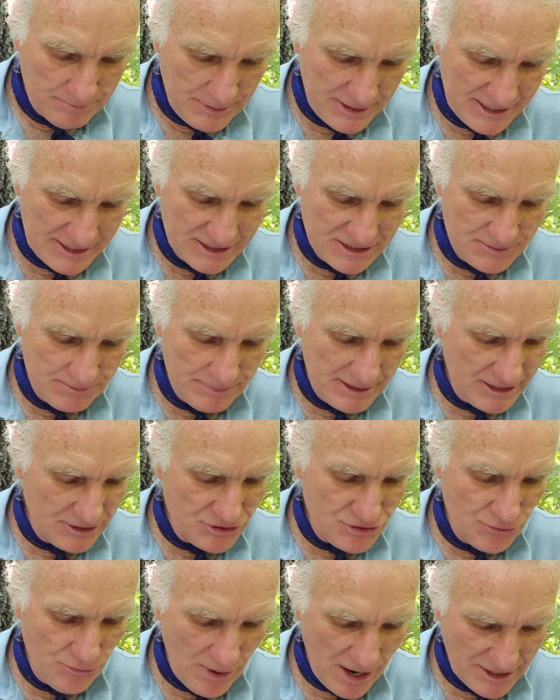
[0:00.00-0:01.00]
Peace be
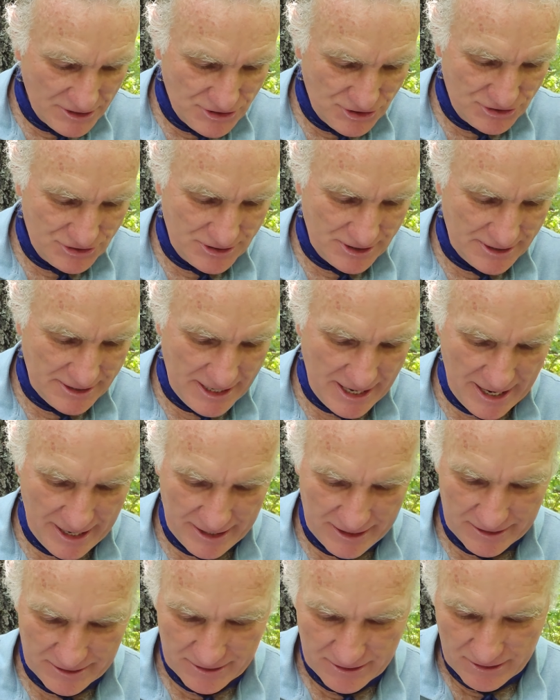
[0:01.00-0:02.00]
to us
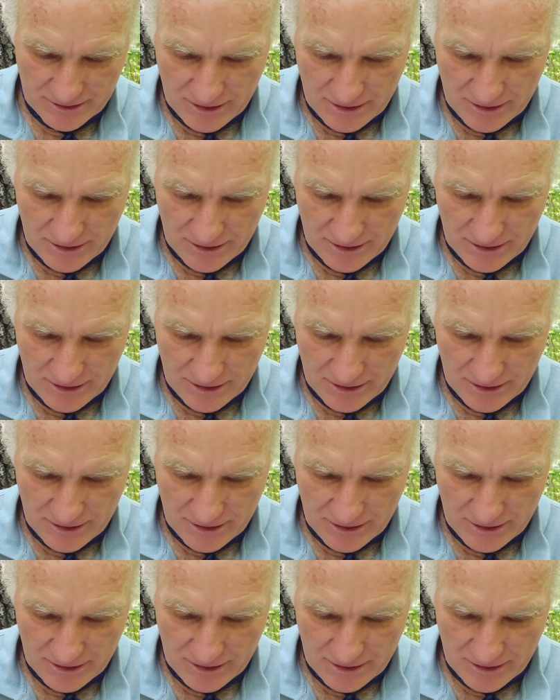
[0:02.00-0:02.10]
today.